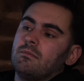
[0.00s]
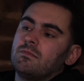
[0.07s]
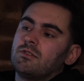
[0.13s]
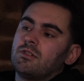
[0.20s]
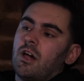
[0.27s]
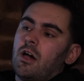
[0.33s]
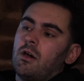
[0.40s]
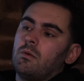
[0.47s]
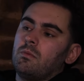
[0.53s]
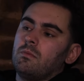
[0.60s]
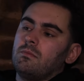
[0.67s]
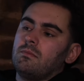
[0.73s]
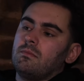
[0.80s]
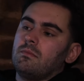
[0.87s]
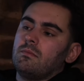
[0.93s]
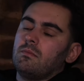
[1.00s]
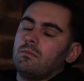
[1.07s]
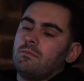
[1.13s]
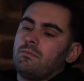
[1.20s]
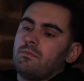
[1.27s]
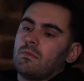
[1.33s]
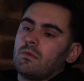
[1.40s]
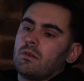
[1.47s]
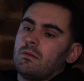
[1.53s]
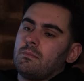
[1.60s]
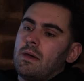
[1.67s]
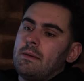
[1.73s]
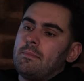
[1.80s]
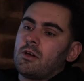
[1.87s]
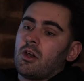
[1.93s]
So
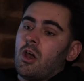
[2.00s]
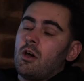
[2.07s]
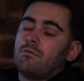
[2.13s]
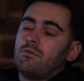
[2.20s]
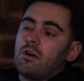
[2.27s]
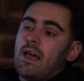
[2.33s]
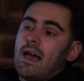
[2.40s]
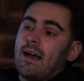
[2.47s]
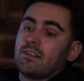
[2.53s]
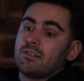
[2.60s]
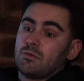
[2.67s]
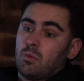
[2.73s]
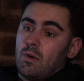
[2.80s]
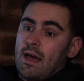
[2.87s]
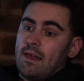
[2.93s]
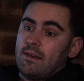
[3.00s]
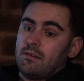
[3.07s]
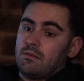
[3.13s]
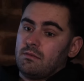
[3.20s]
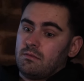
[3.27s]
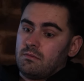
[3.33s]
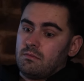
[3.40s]
people can overreact when,